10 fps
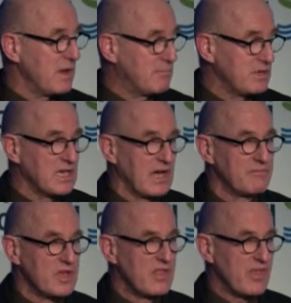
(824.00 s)
appear.
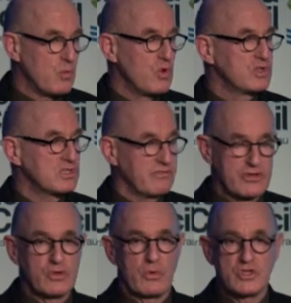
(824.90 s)
They weren't, if
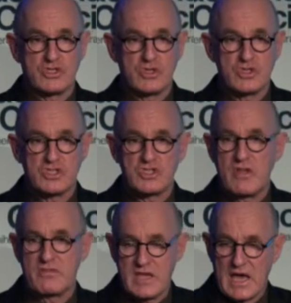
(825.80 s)
you do a word search, it's
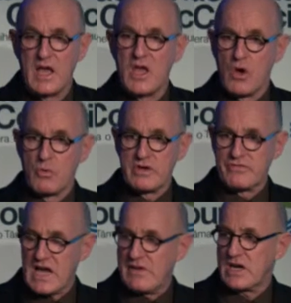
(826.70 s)
not there.
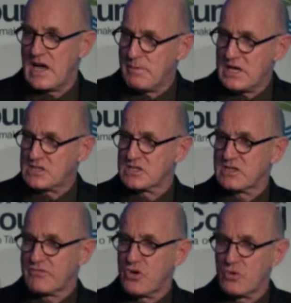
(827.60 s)
We've covered our
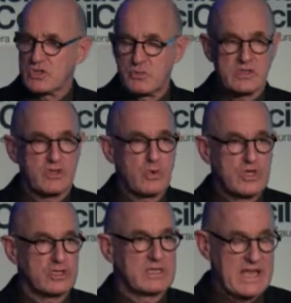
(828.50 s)
bases, of course, with the
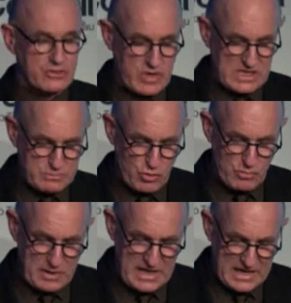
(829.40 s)
Regional Land
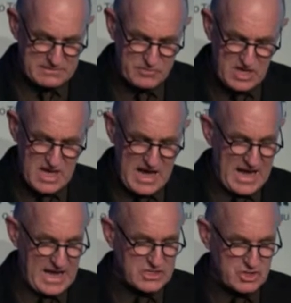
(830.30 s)
Transport Plan,
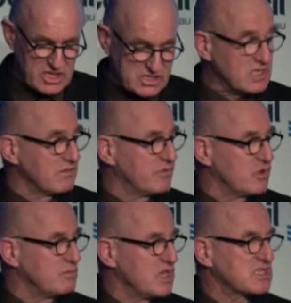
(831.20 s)
just
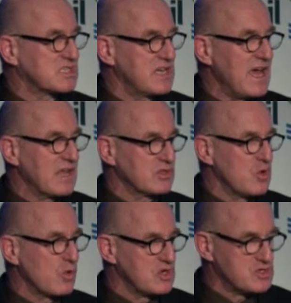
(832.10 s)
confirmed yesterday at
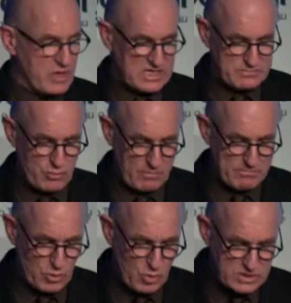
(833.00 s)
the Auckland
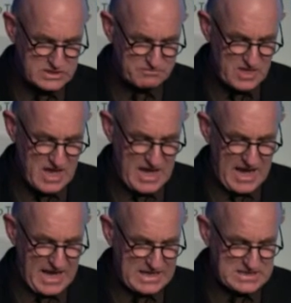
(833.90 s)
Transport Board,
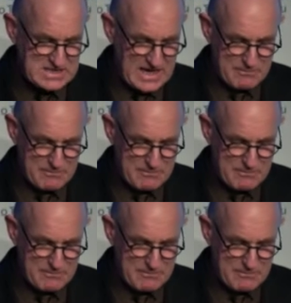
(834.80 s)
and